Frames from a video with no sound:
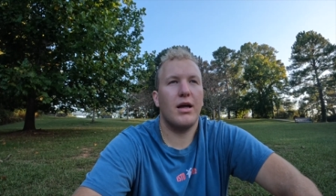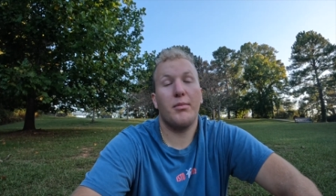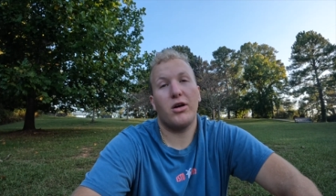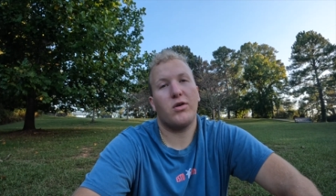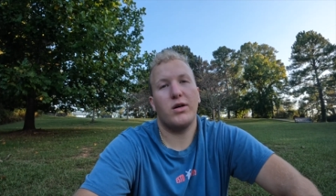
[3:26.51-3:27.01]
I'm
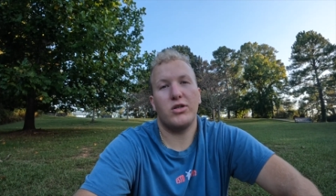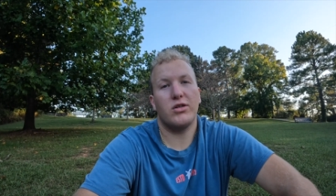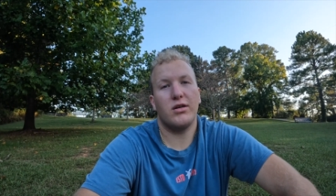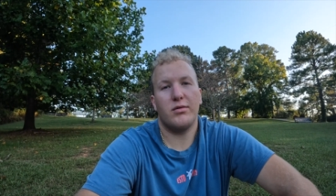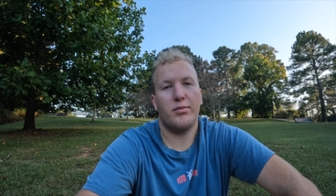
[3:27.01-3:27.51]
not quite sure
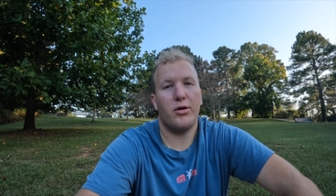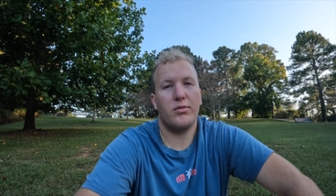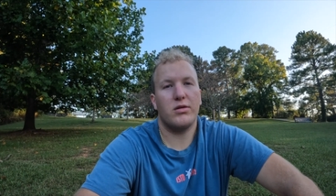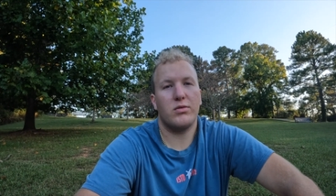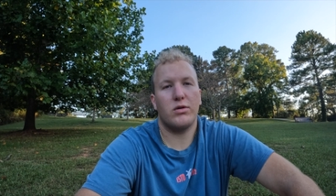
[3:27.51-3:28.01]
how
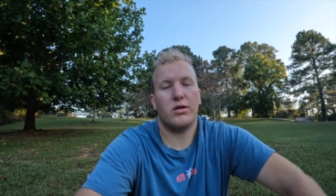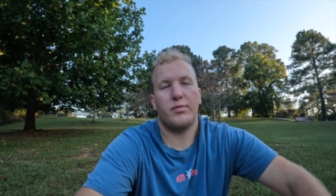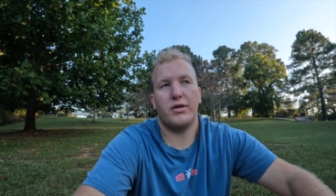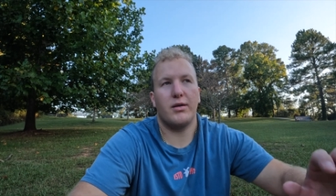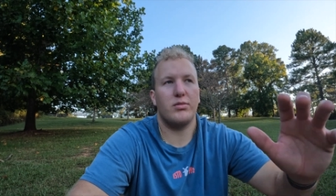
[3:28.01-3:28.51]
apartments work,
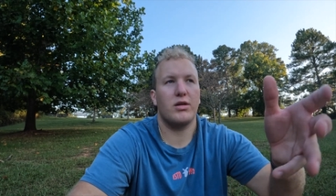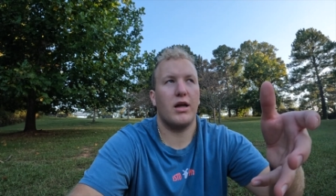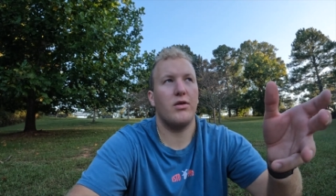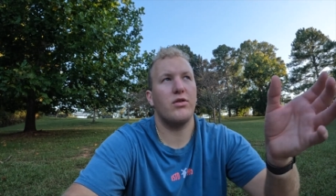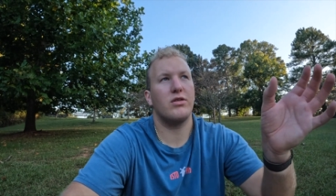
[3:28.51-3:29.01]
but I
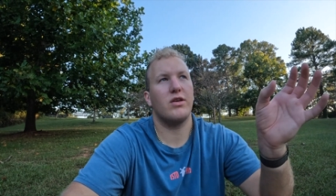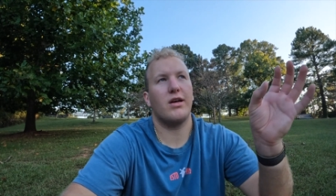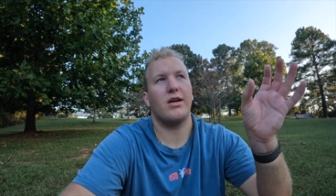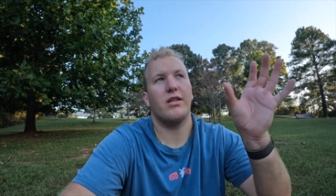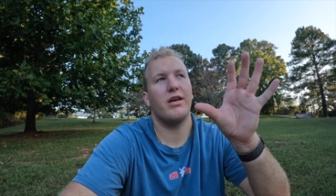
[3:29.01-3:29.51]
know there's
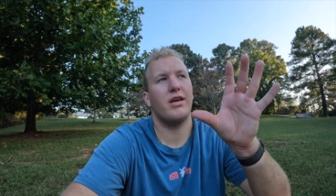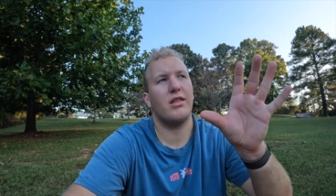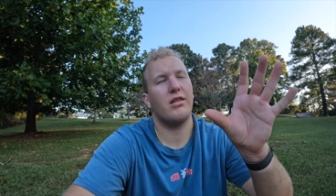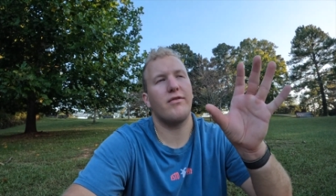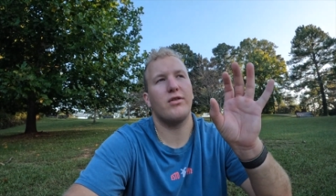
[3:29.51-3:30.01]
like a
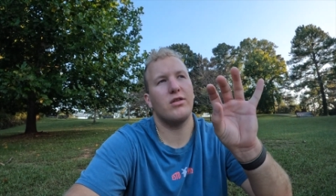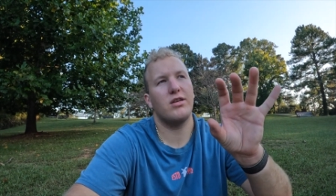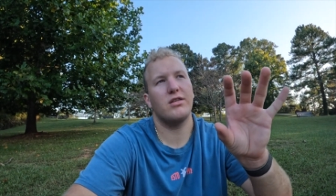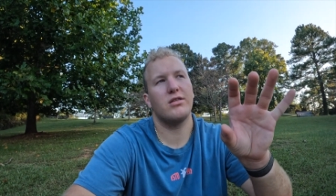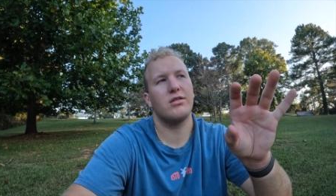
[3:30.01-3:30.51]
length of your
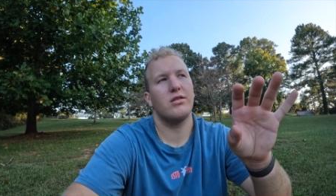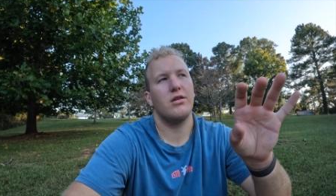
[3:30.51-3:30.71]
lease.